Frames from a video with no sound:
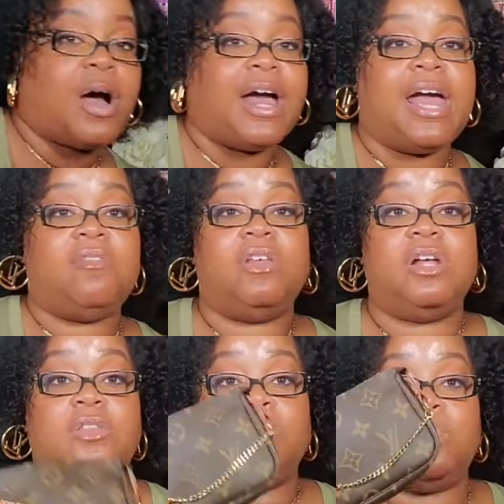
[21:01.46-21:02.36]
I have
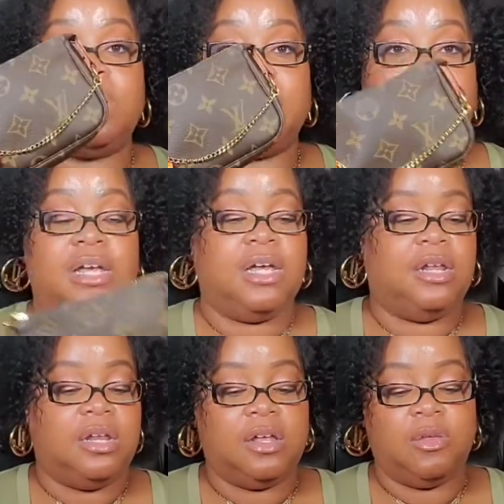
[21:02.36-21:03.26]
another one in
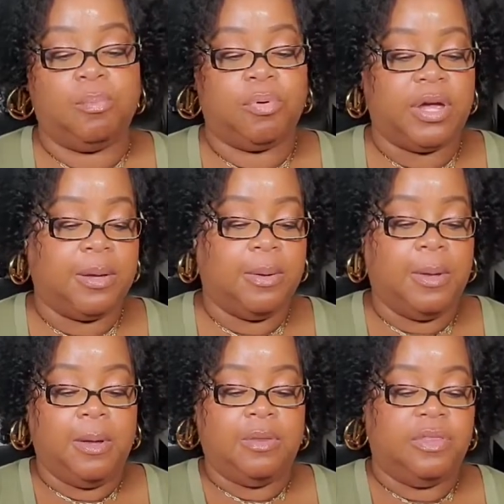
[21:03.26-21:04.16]
another print.
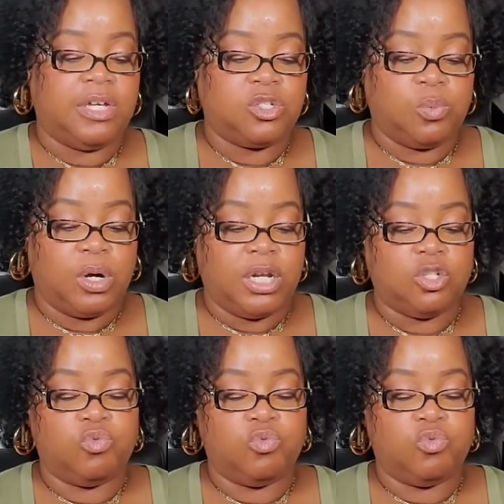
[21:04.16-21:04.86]
This one is